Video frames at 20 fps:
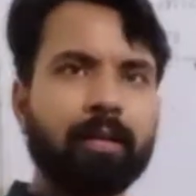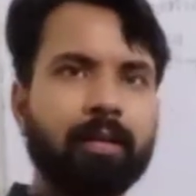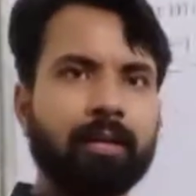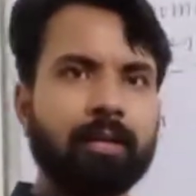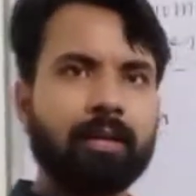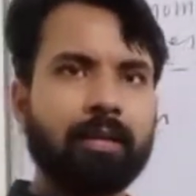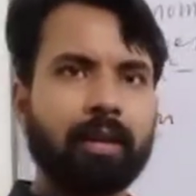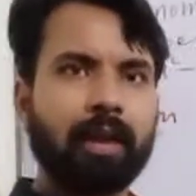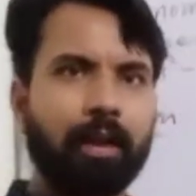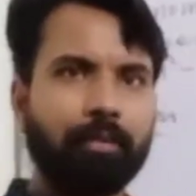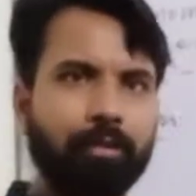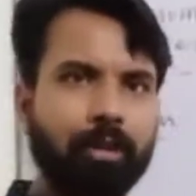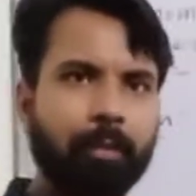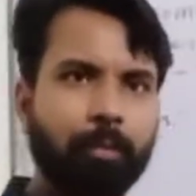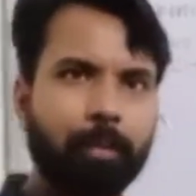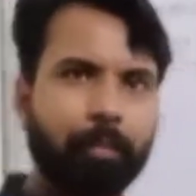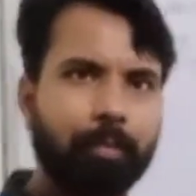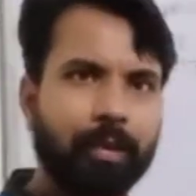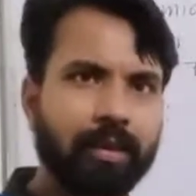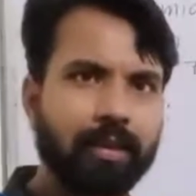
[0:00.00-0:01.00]
Have you
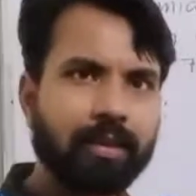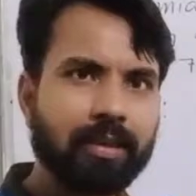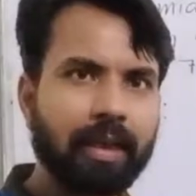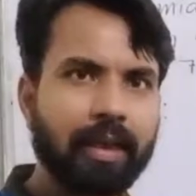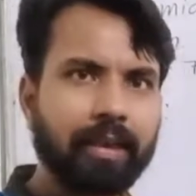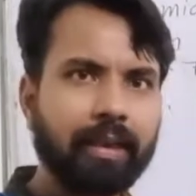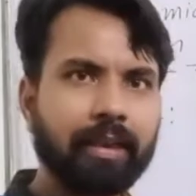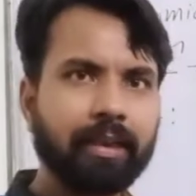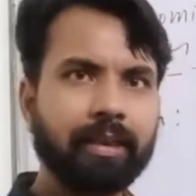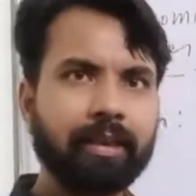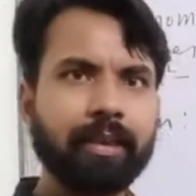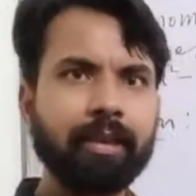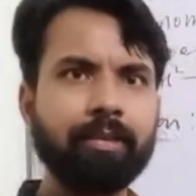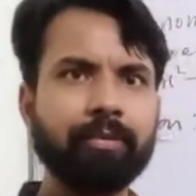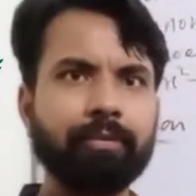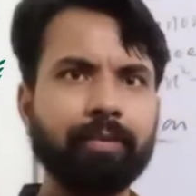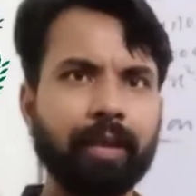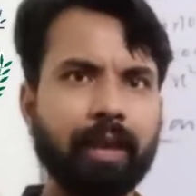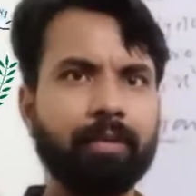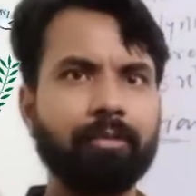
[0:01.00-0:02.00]
remembered this identity? We
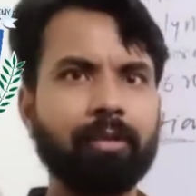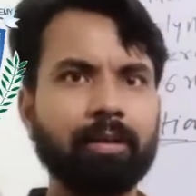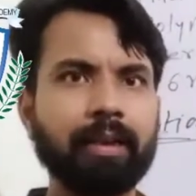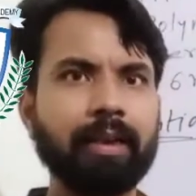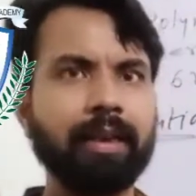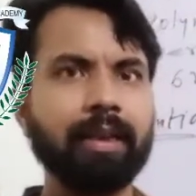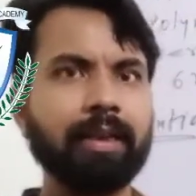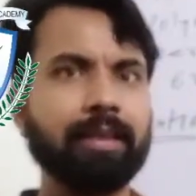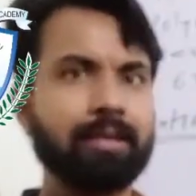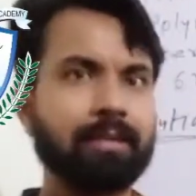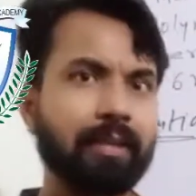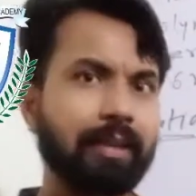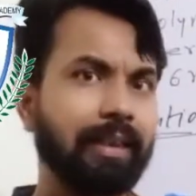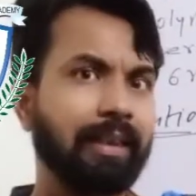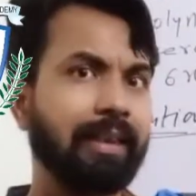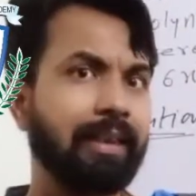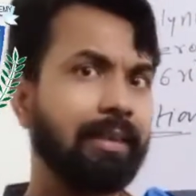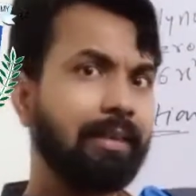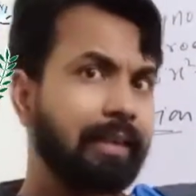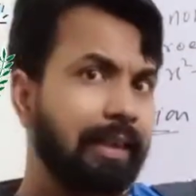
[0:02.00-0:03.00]
have already studied
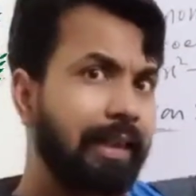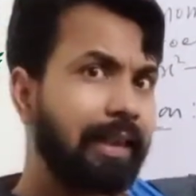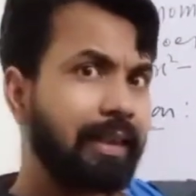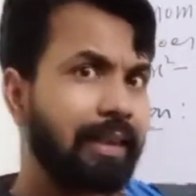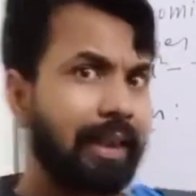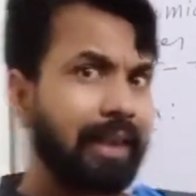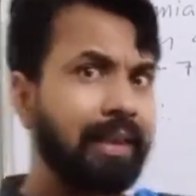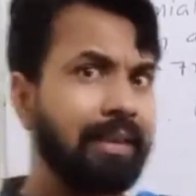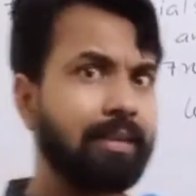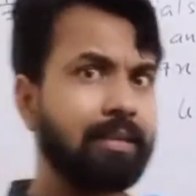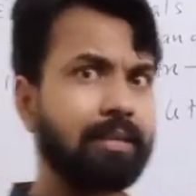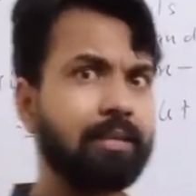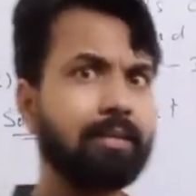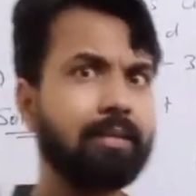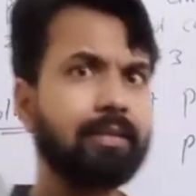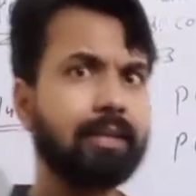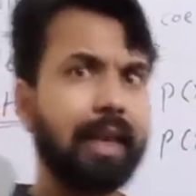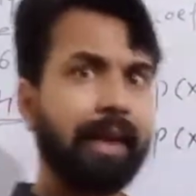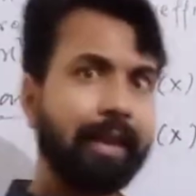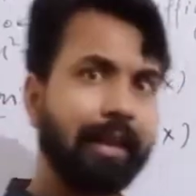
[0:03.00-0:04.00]
in grade 9th,
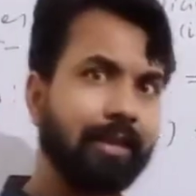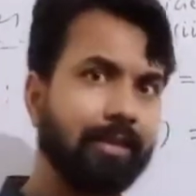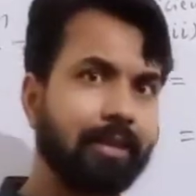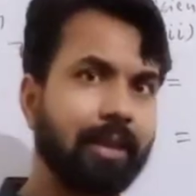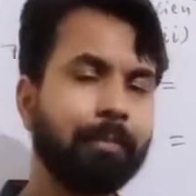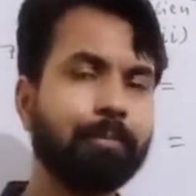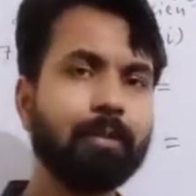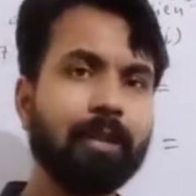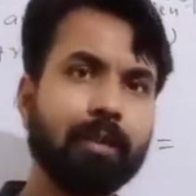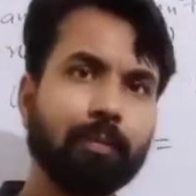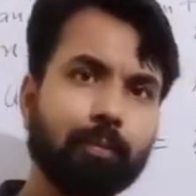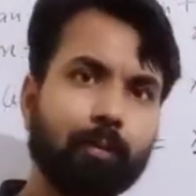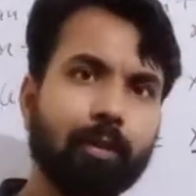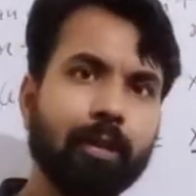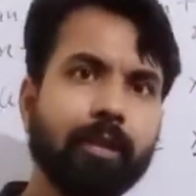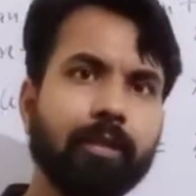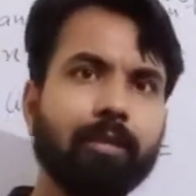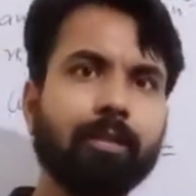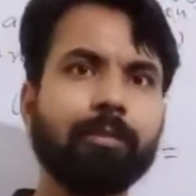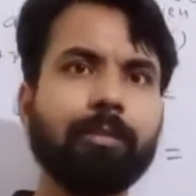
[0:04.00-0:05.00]
second chapter,
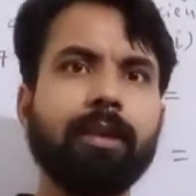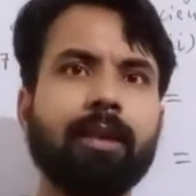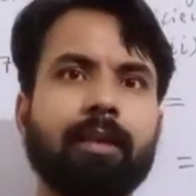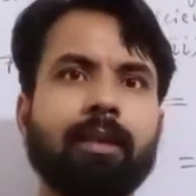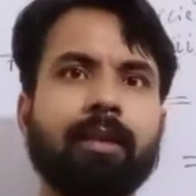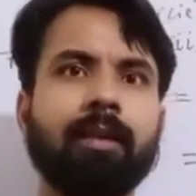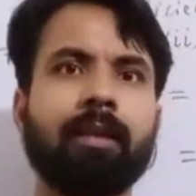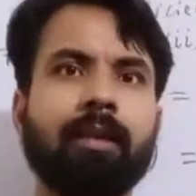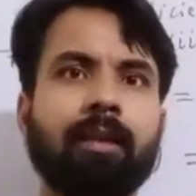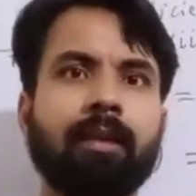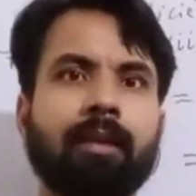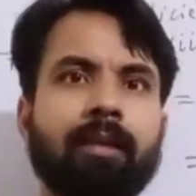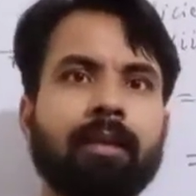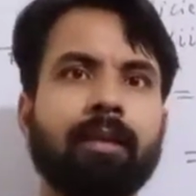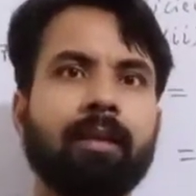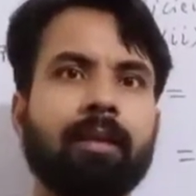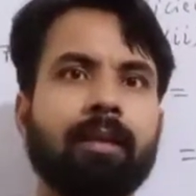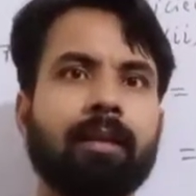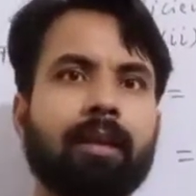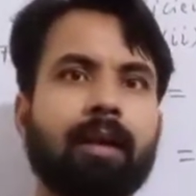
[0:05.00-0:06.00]
polynomial.
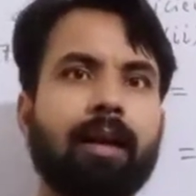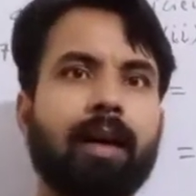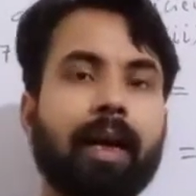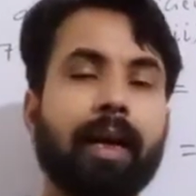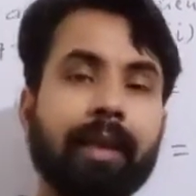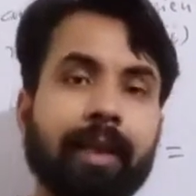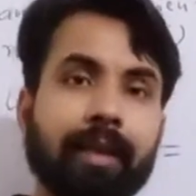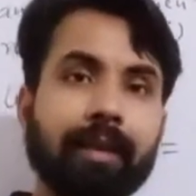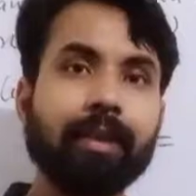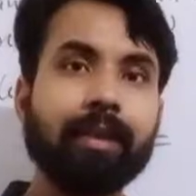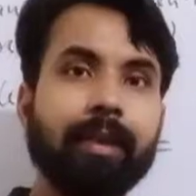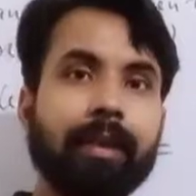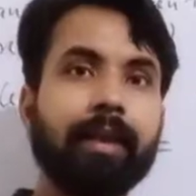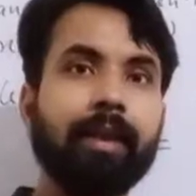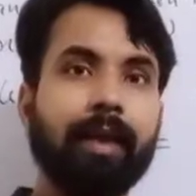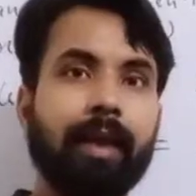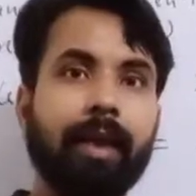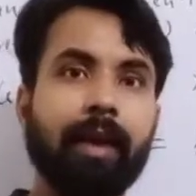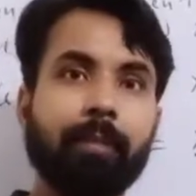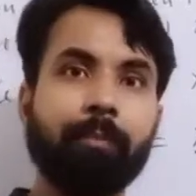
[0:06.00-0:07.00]
Identity
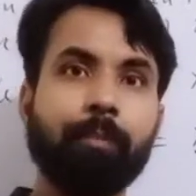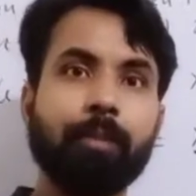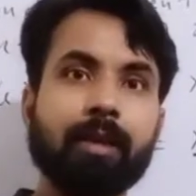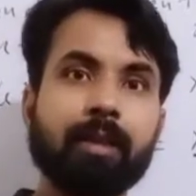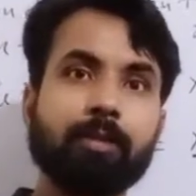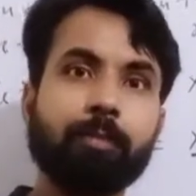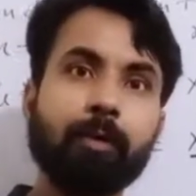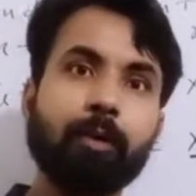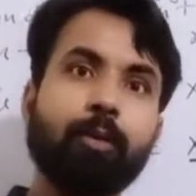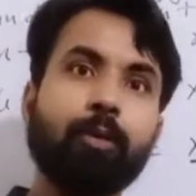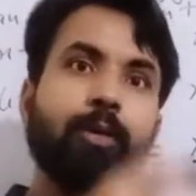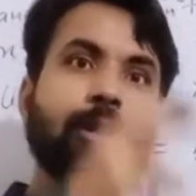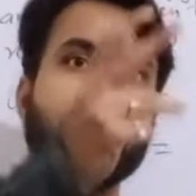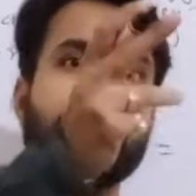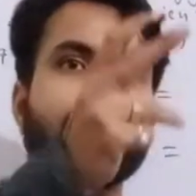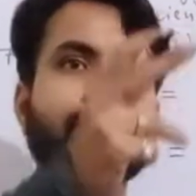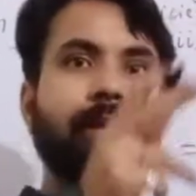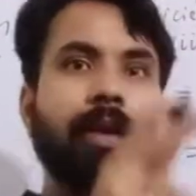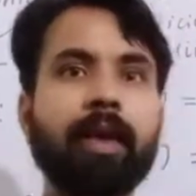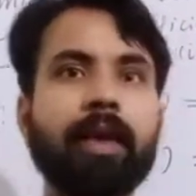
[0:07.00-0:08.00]
a plus b whole
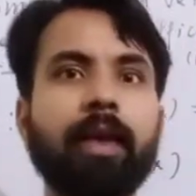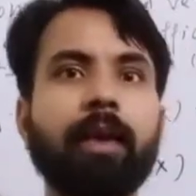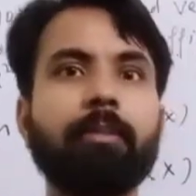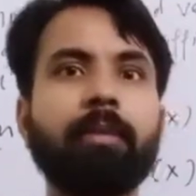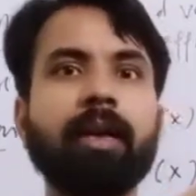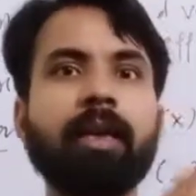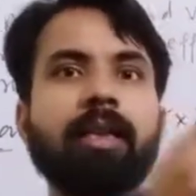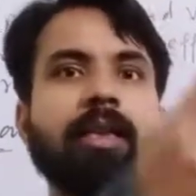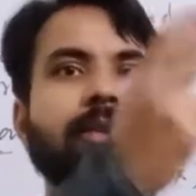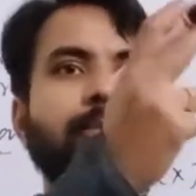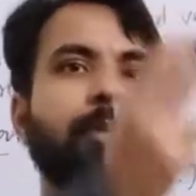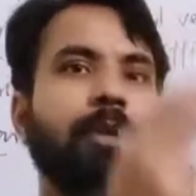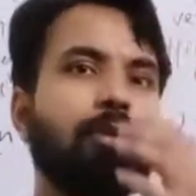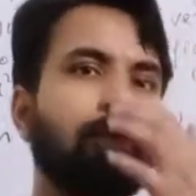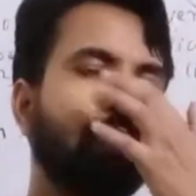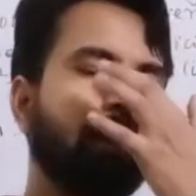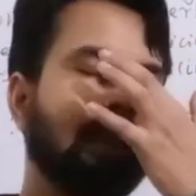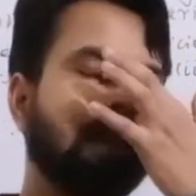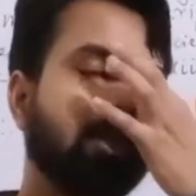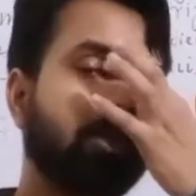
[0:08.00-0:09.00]
square, a minus b whole
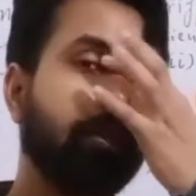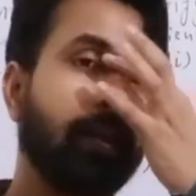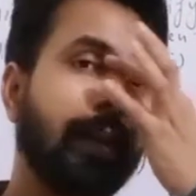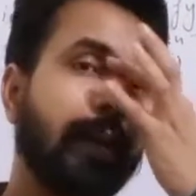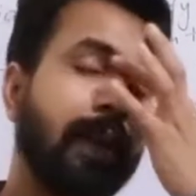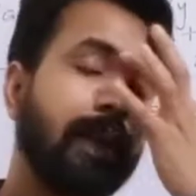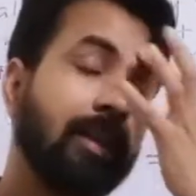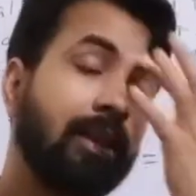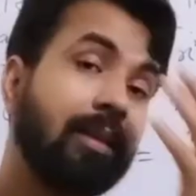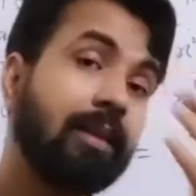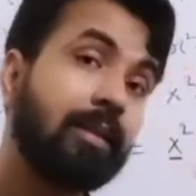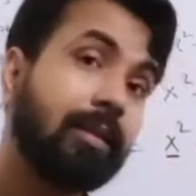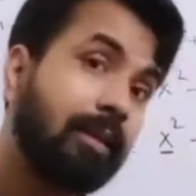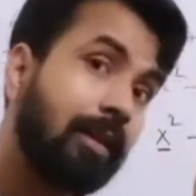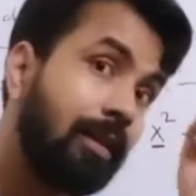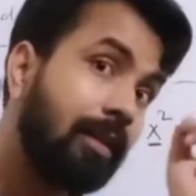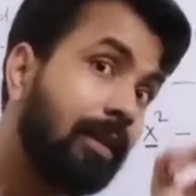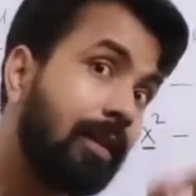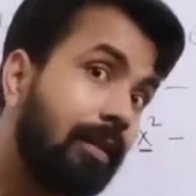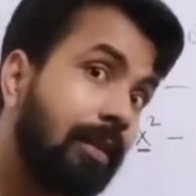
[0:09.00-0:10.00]
square, and
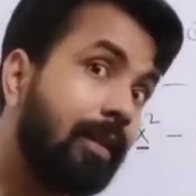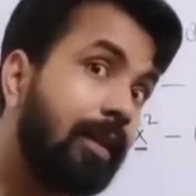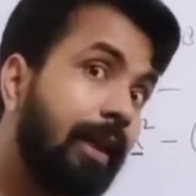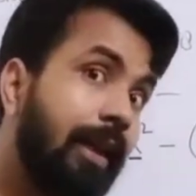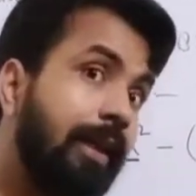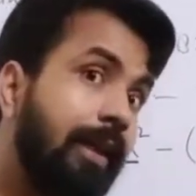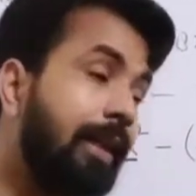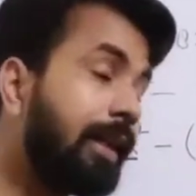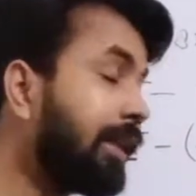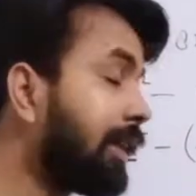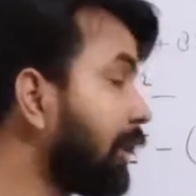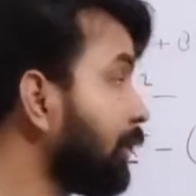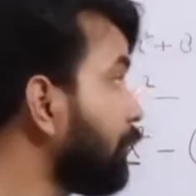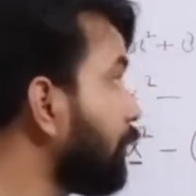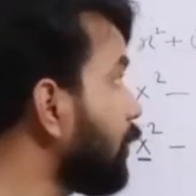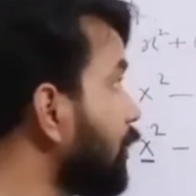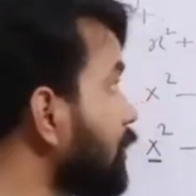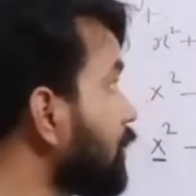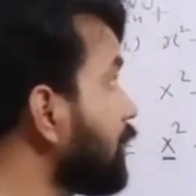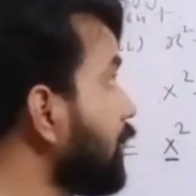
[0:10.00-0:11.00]
the third identity
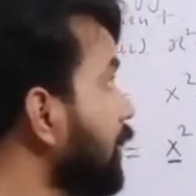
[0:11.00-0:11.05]
was